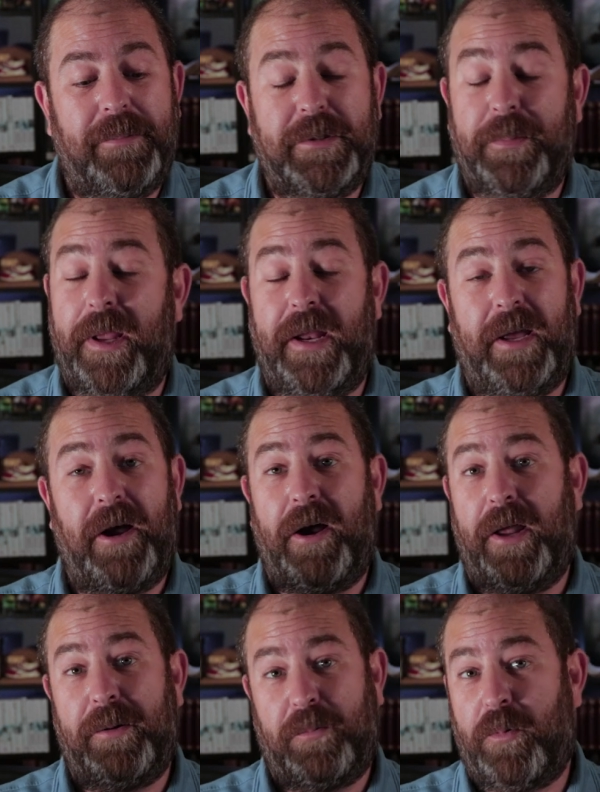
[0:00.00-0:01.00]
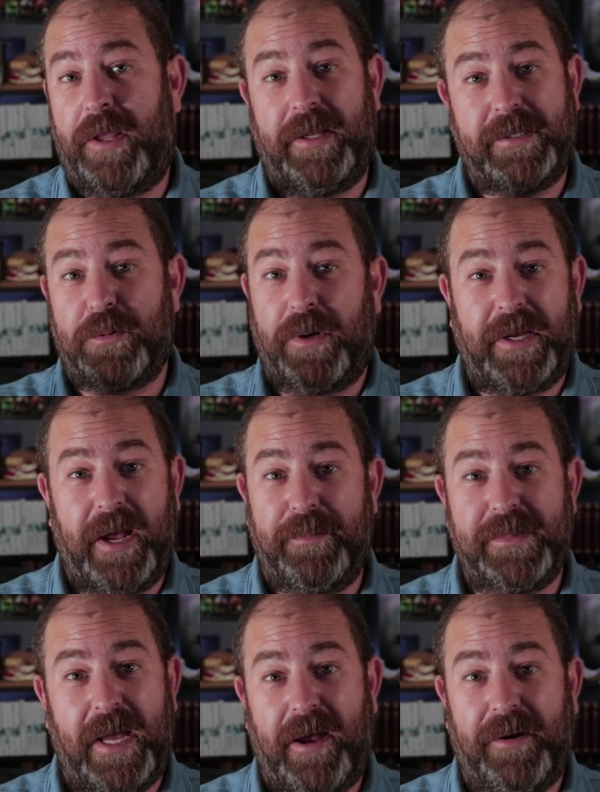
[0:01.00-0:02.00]
Depending on when this one
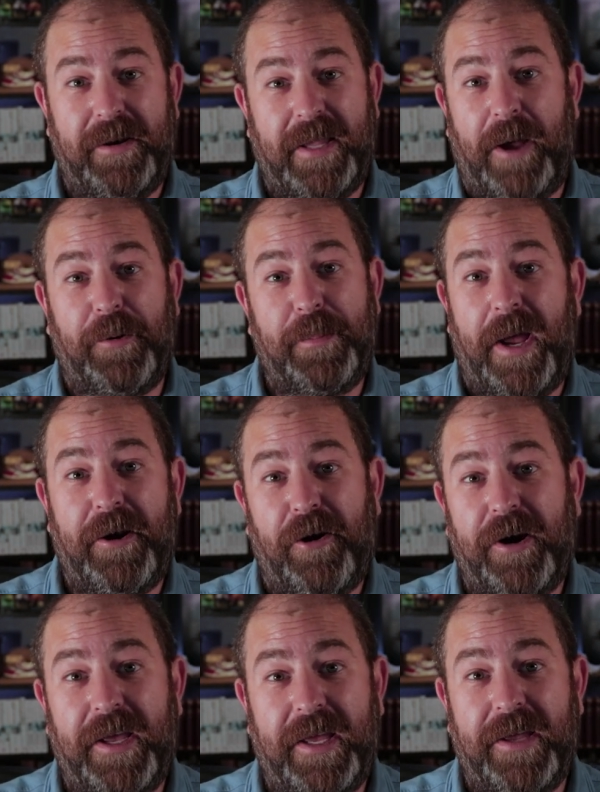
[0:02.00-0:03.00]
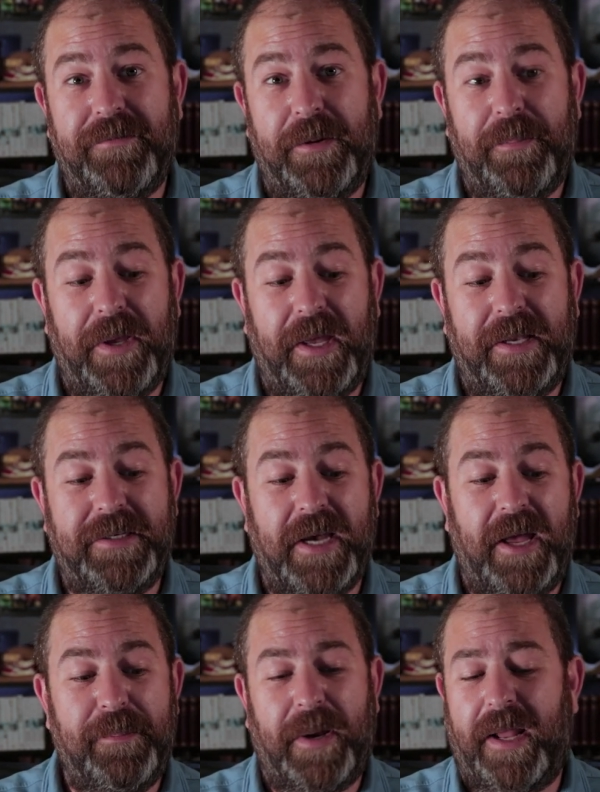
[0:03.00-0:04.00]
comes out, that one might already even be
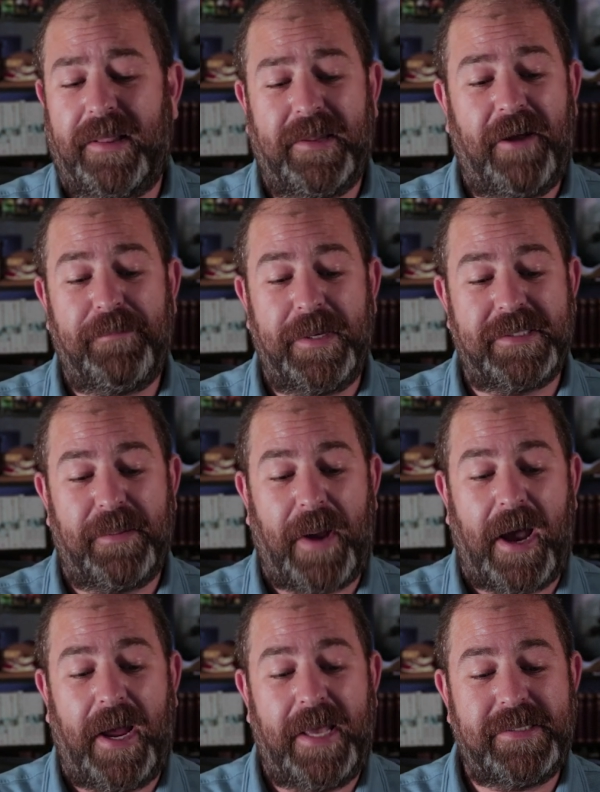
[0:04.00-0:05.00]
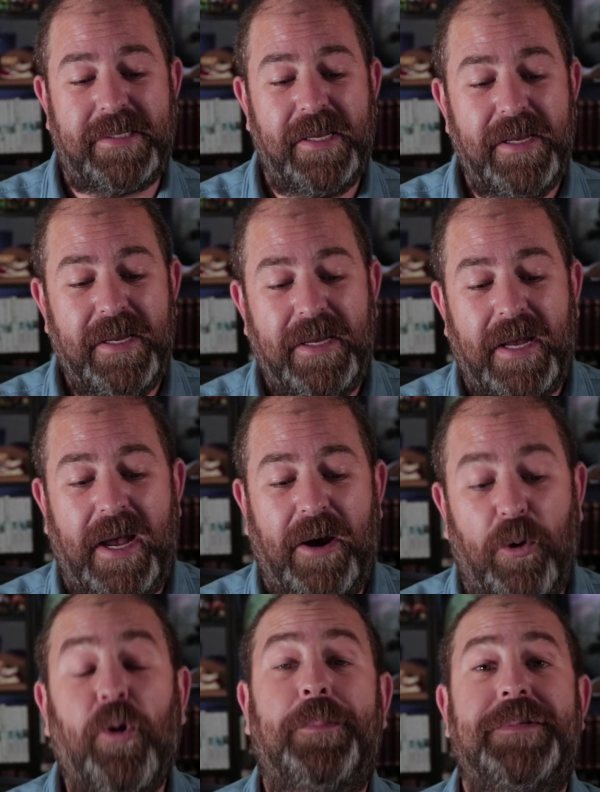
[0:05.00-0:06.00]
done, but love me some Ice.
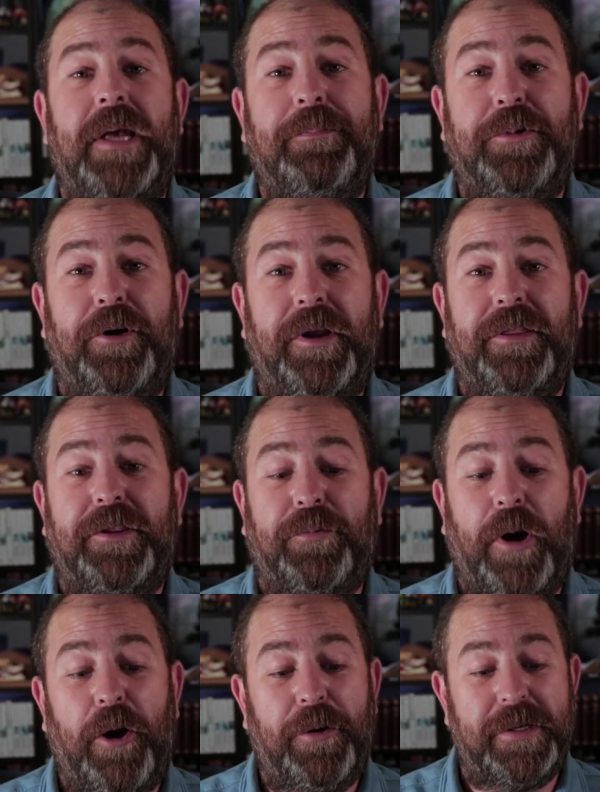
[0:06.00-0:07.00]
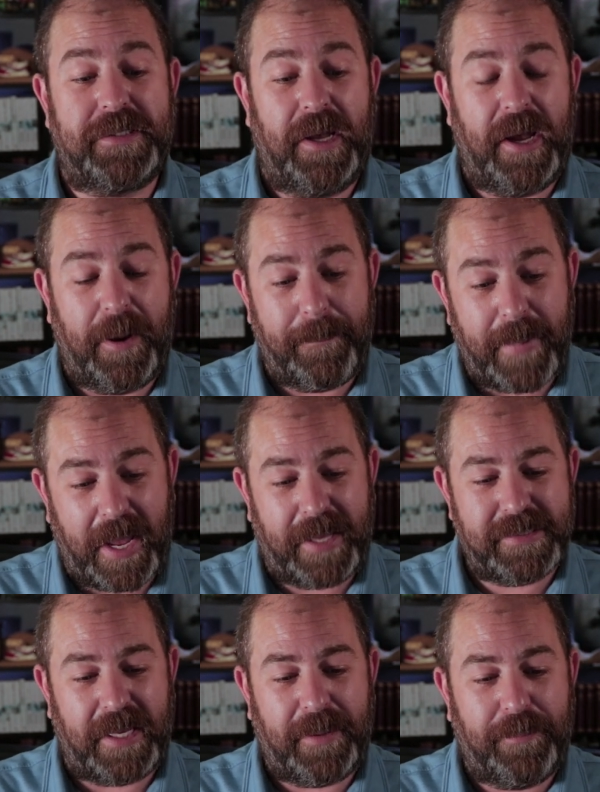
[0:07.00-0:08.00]
Orb Sceptre and Throne is an
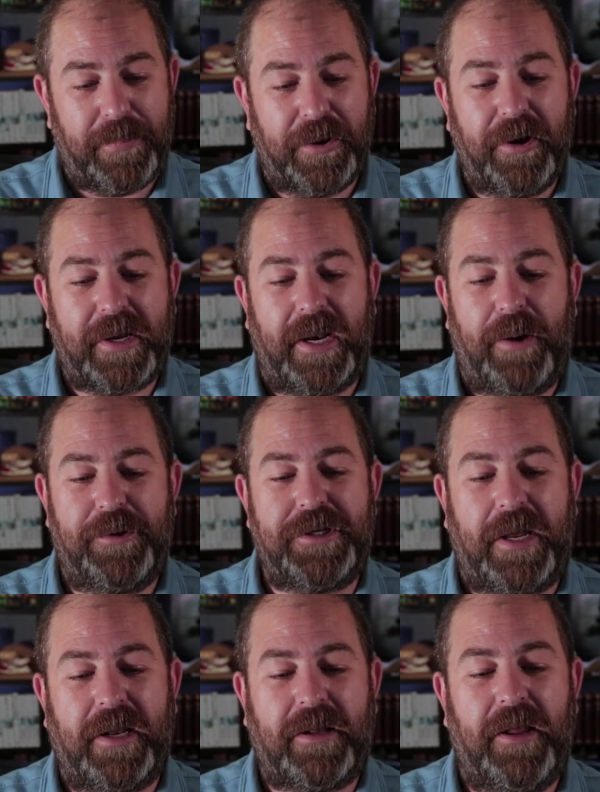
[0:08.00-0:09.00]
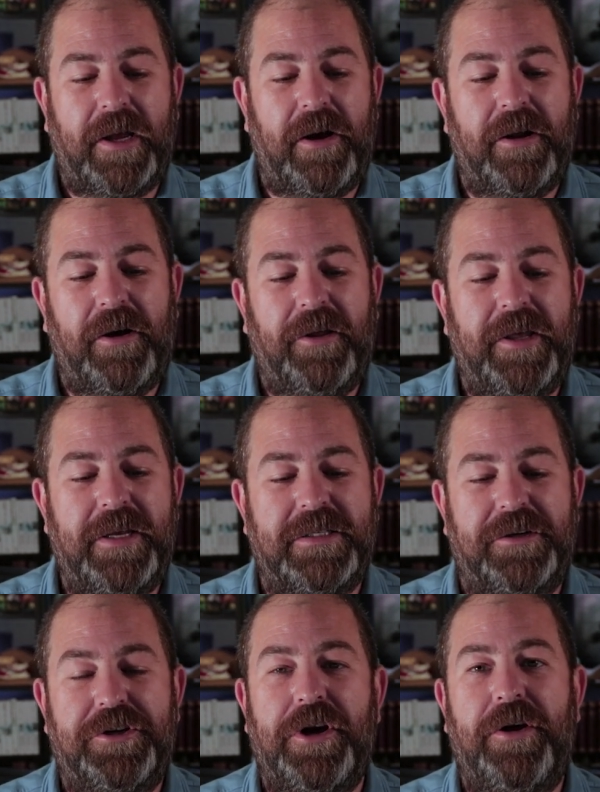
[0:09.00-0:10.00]
amazing book, and I wish I could click on all these
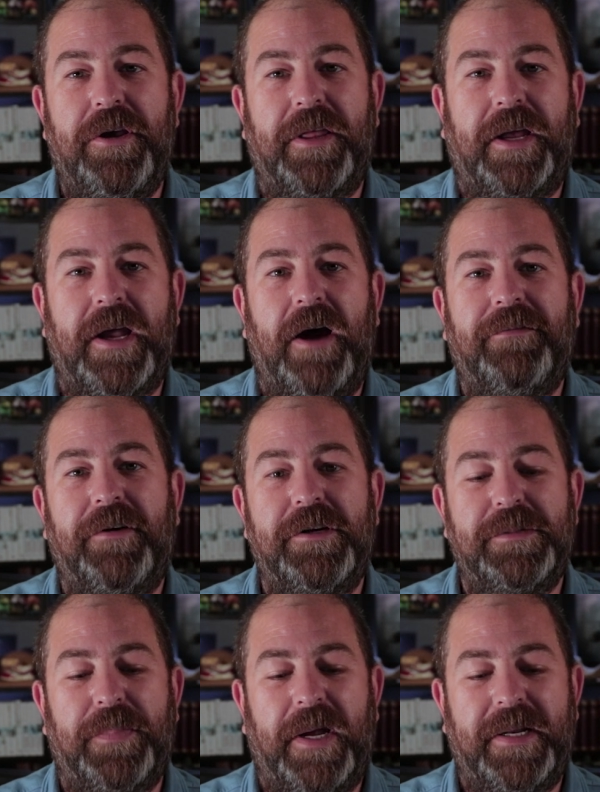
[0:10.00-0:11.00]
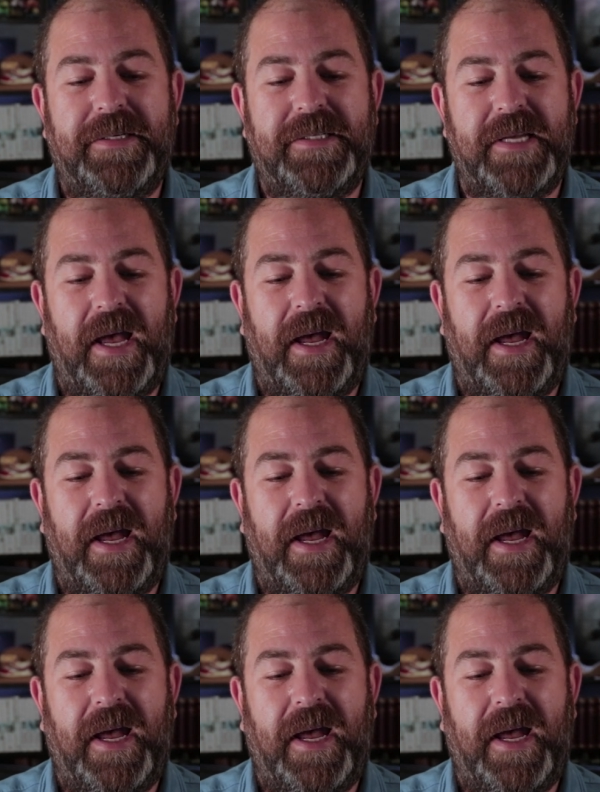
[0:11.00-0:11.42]
and show you the covers, but